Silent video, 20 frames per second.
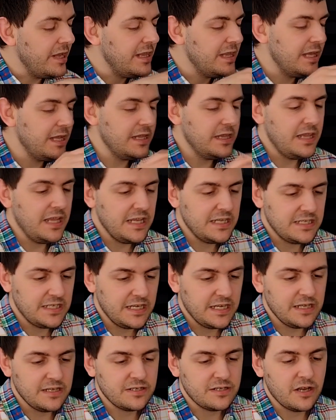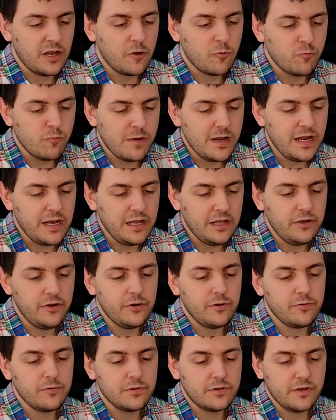I think this is a really
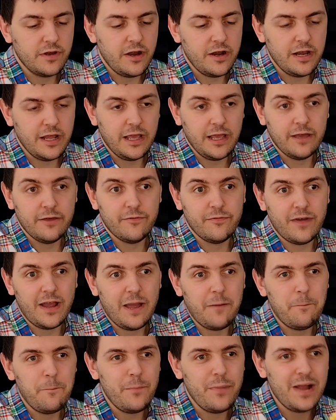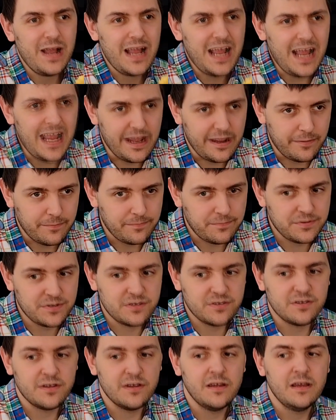good alternative, and
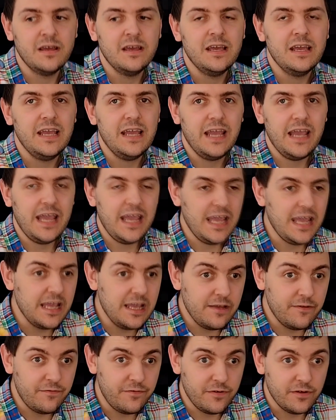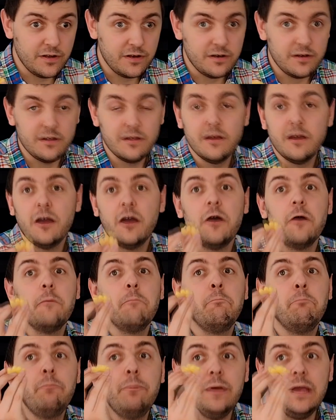perhaps even
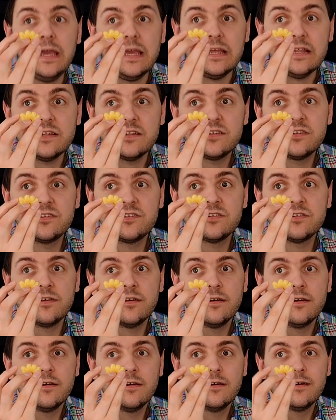beats